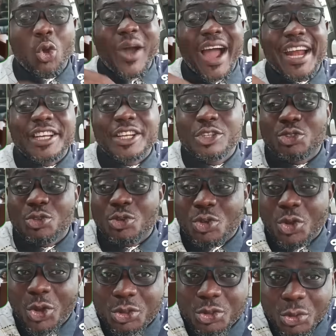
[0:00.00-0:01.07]
why didn't
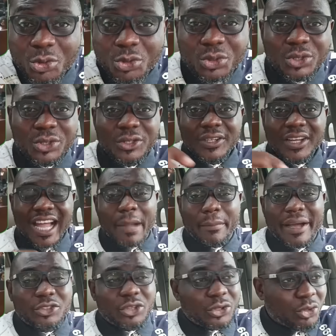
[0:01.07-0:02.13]
you go to
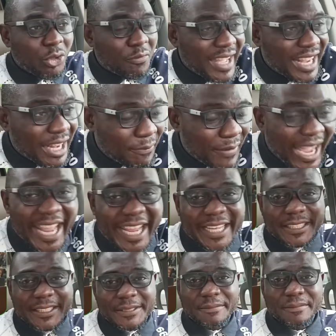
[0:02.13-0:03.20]
Amazon to verify